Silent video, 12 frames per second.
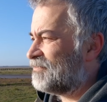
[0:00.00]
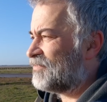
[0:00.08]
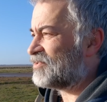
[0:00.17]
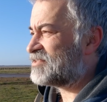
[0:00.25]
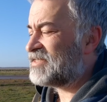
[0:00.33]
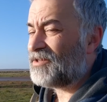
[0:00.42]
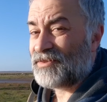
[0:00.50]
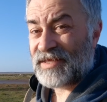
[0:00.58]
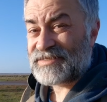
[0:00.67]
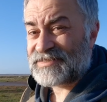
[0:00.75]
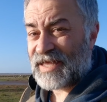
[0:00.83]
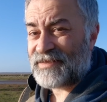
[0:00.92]
But still,
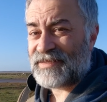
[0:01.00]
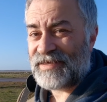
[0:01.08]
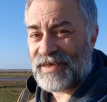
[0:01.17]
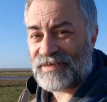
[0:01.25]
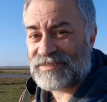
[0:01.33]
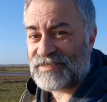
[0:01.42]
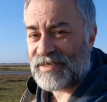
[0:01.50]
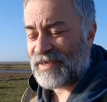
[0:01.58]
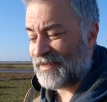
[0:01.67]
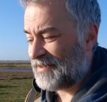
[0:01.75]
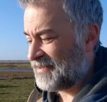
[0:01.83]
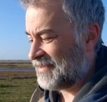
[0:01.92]
they stand here
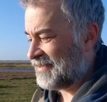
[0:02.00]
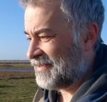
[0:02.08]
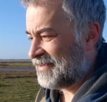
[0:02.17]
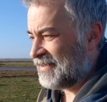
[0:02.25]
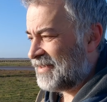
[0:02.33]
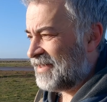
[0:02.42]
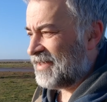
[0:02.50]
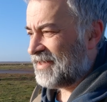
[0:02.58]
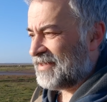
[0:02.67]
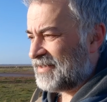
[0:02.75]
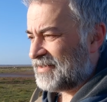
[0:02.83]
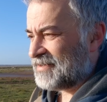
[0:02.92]
today
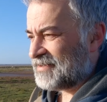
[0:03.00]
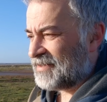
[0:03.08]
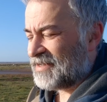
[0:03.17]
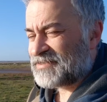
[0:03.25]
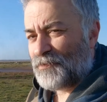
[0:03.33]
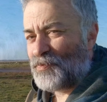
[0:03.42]
as a